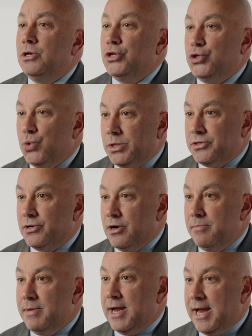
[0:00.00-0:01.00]

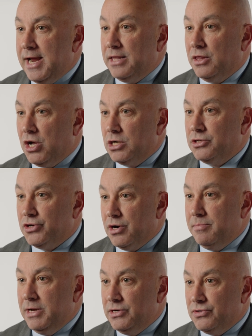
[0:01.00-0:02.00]
Short-term and
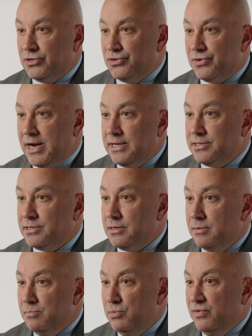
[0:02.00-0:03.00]
long-term interest rates
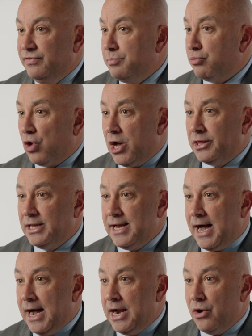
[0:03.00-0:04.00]
moved broadly
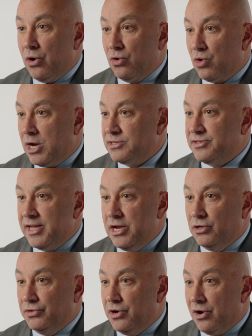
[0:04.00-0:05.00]
higher across the
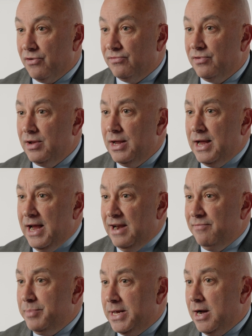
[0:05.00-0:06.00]
yield curve
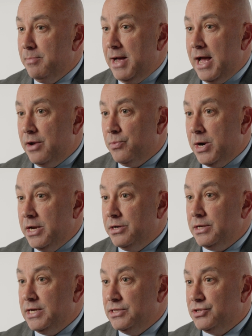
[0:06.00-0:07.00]
and have become a
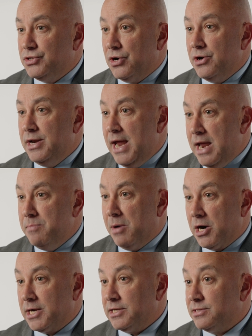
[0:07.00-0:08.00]
headwind in certain end
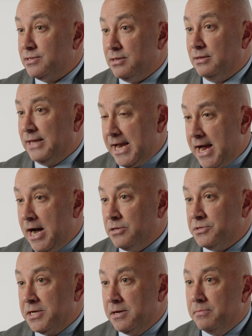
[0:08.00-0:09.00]
markets, like
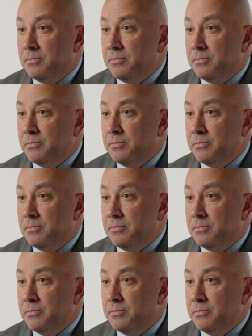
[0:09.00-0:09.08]
housing.